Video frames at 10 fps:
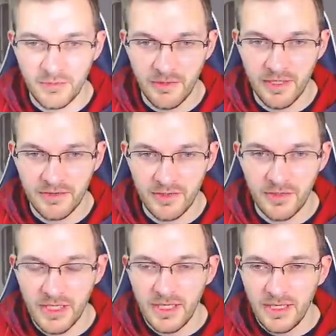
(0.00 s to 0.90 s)
well right here.
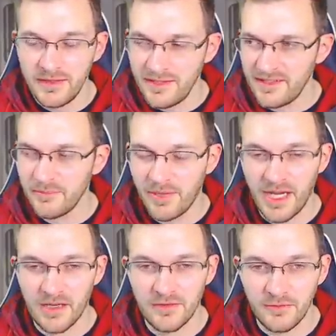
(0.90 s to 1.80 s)
So decent
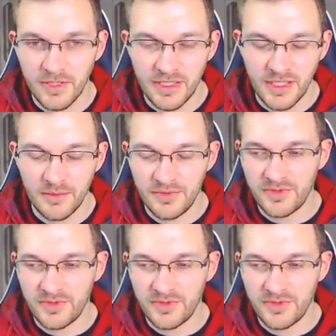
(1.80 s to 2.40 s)
power when it comes